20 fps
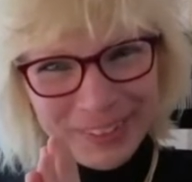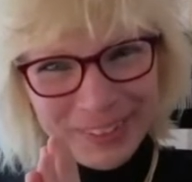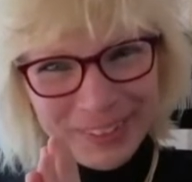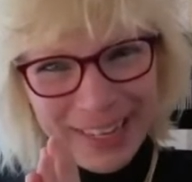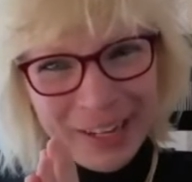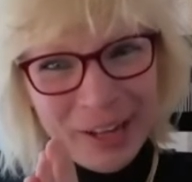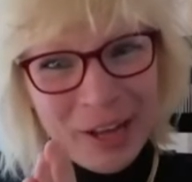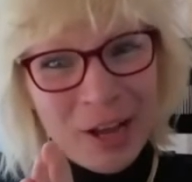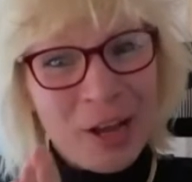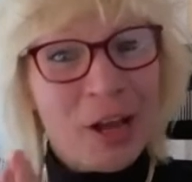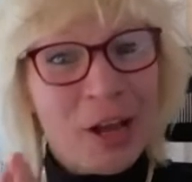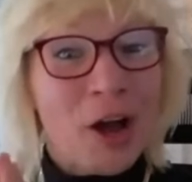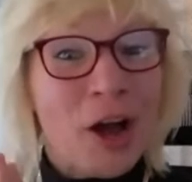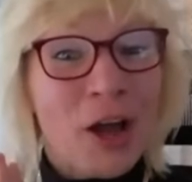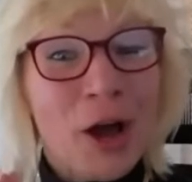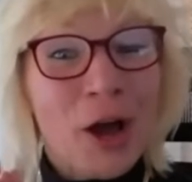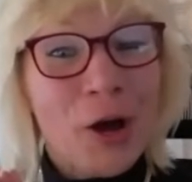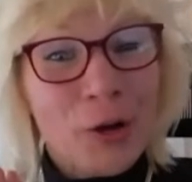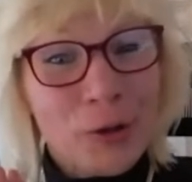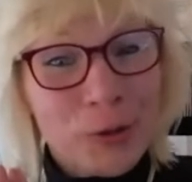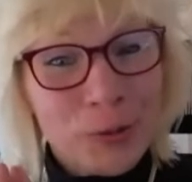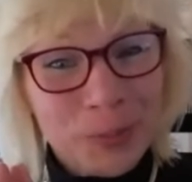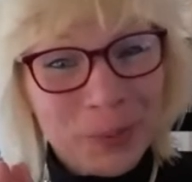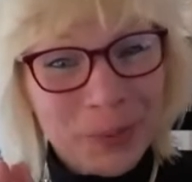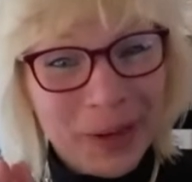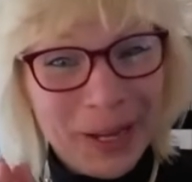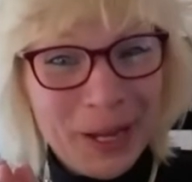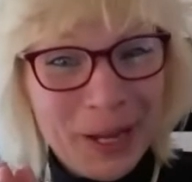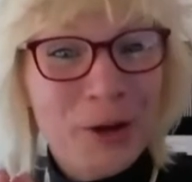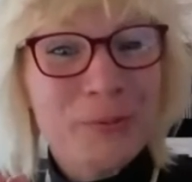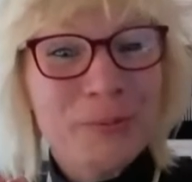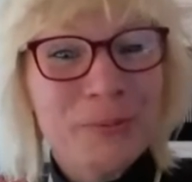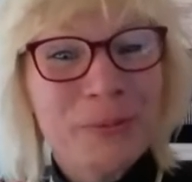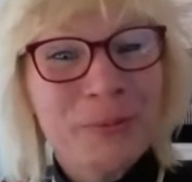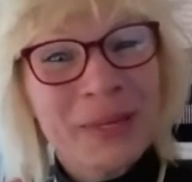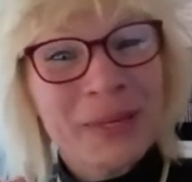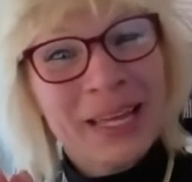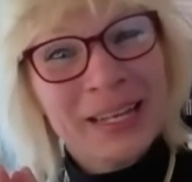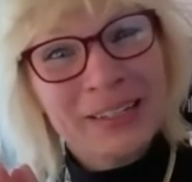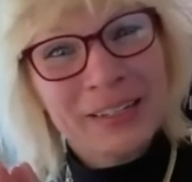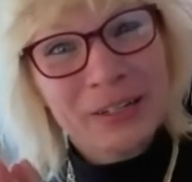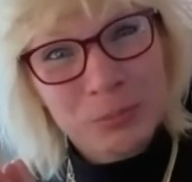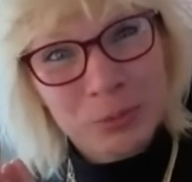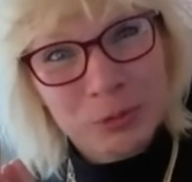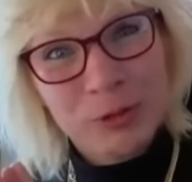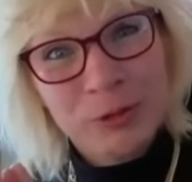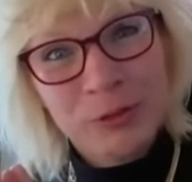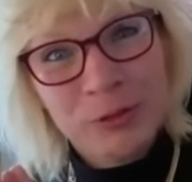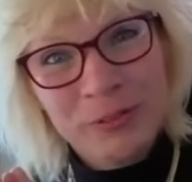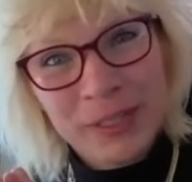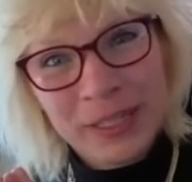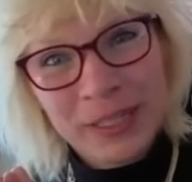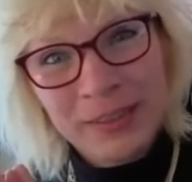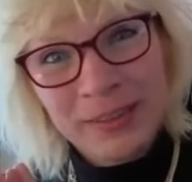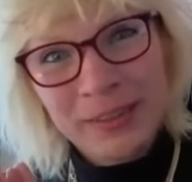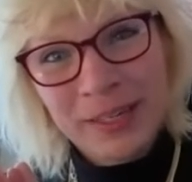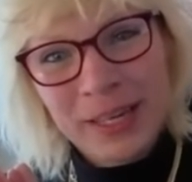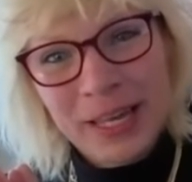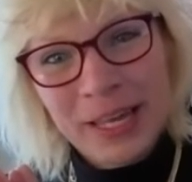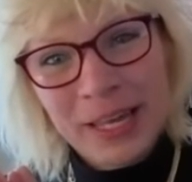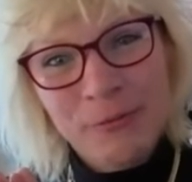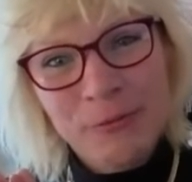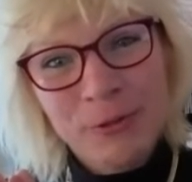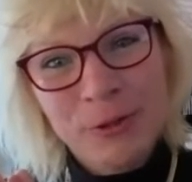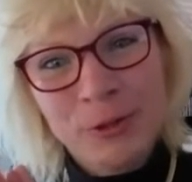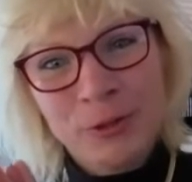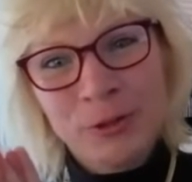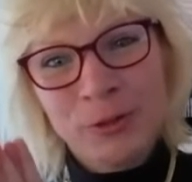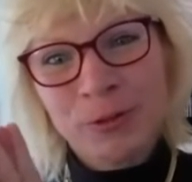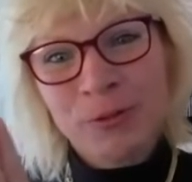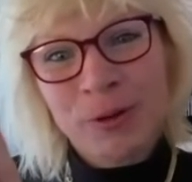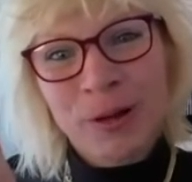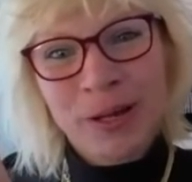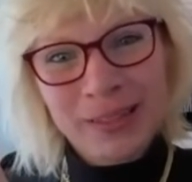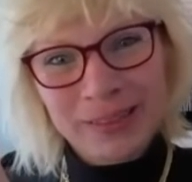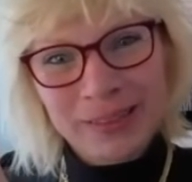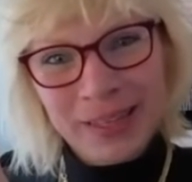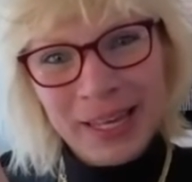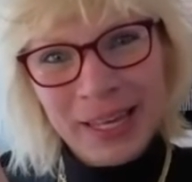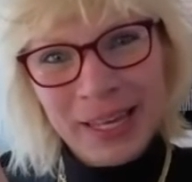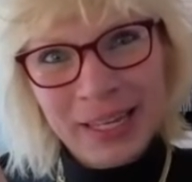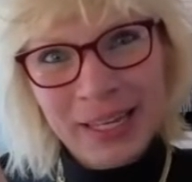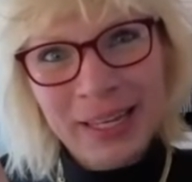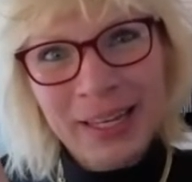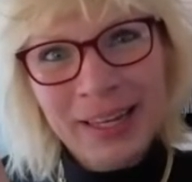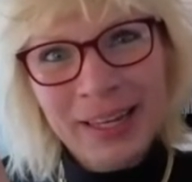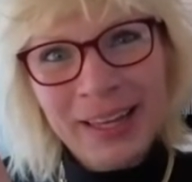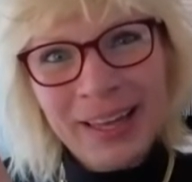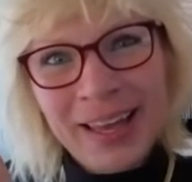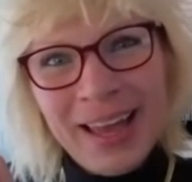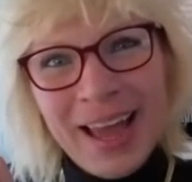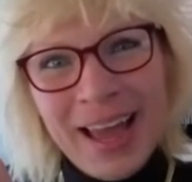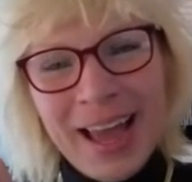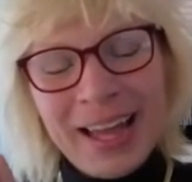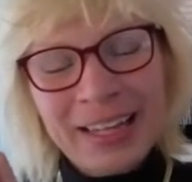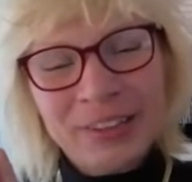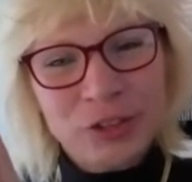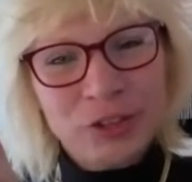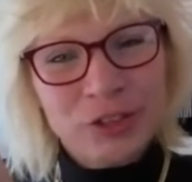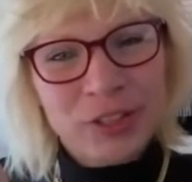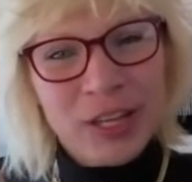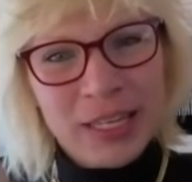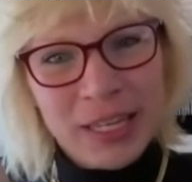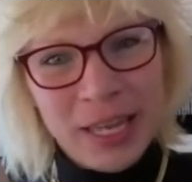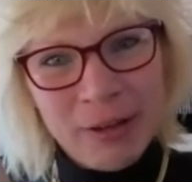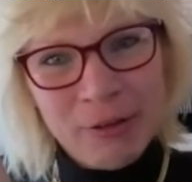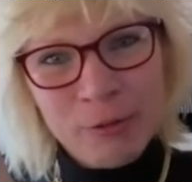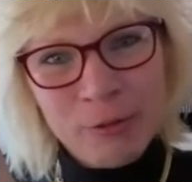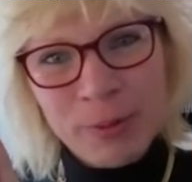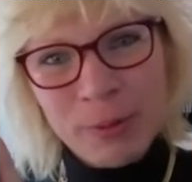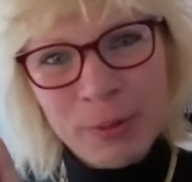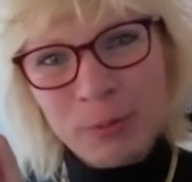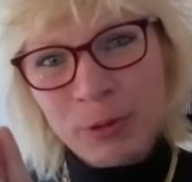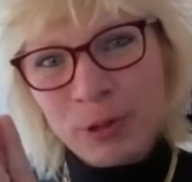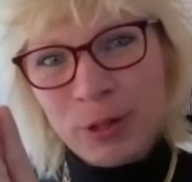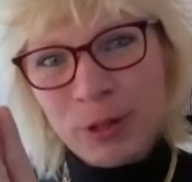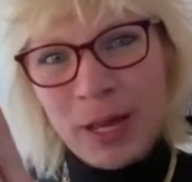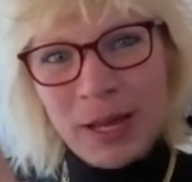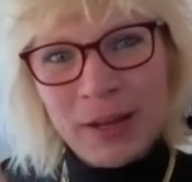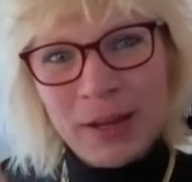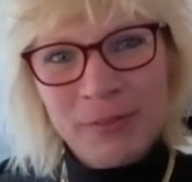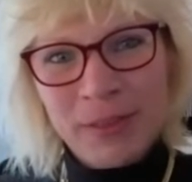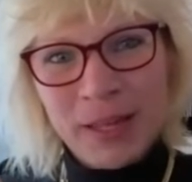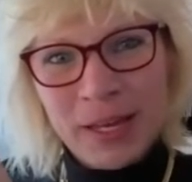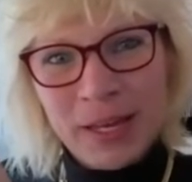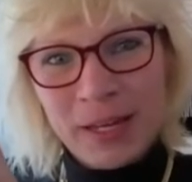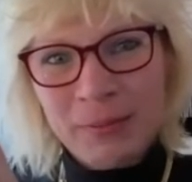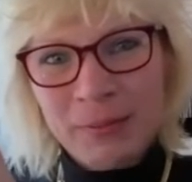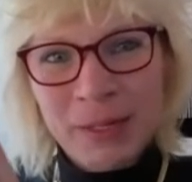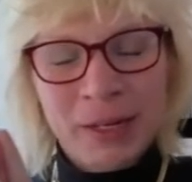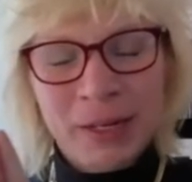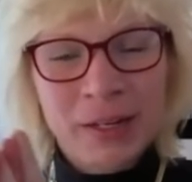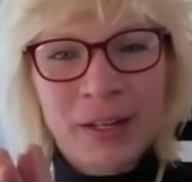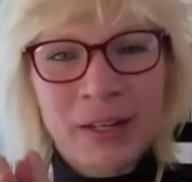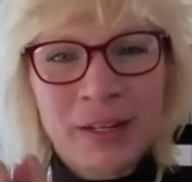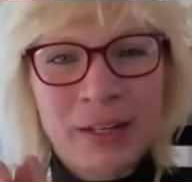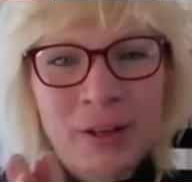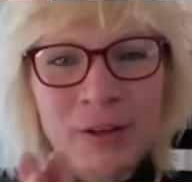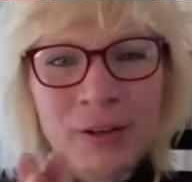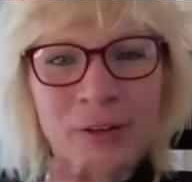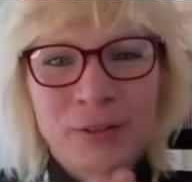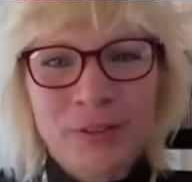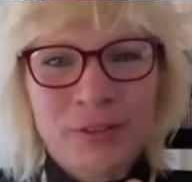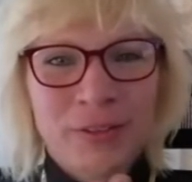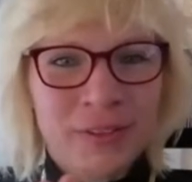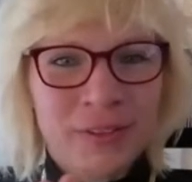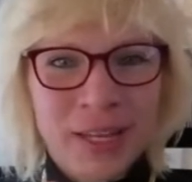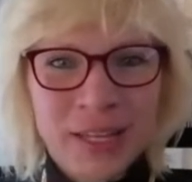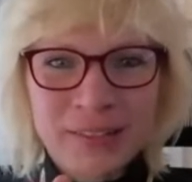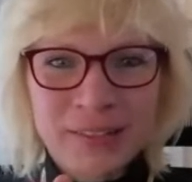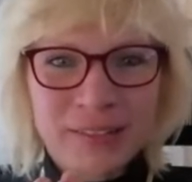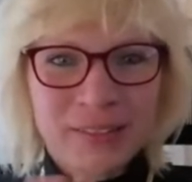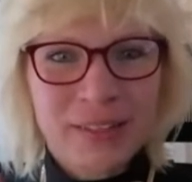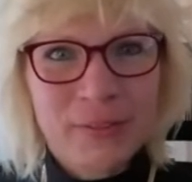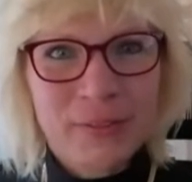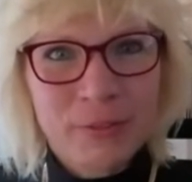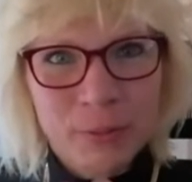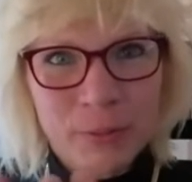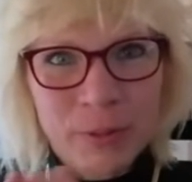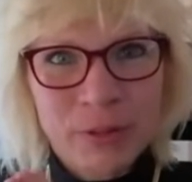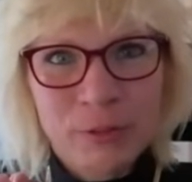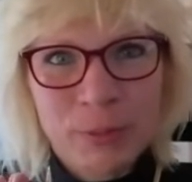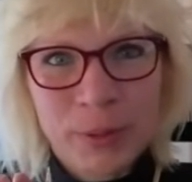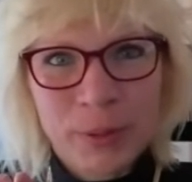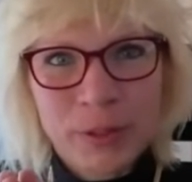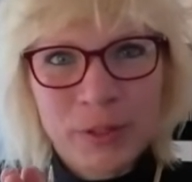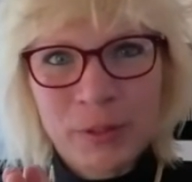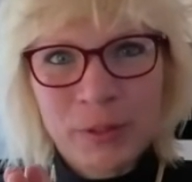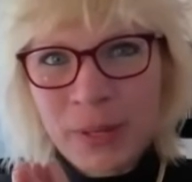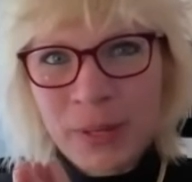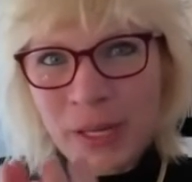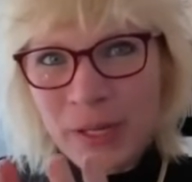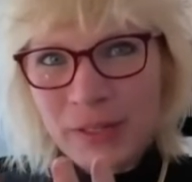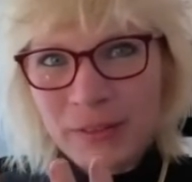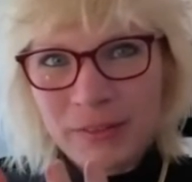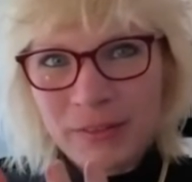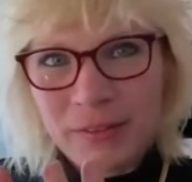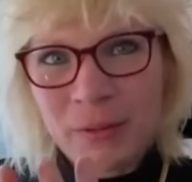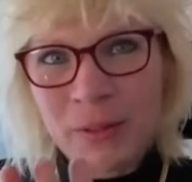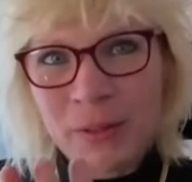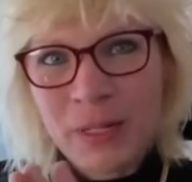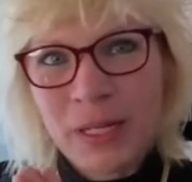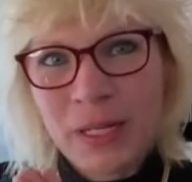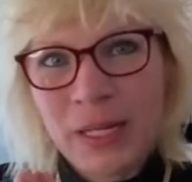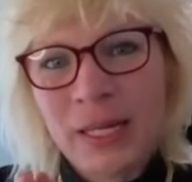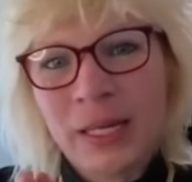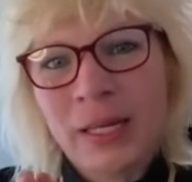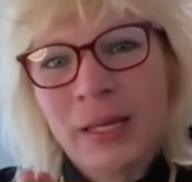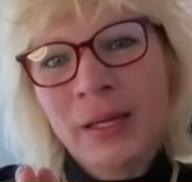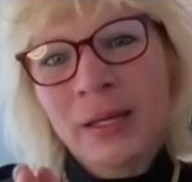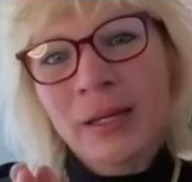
And I hope that we end up proving that if you do the right thing and you take care of people and you have that, I mean, I know lots of the data stuff that we've spoken about historically,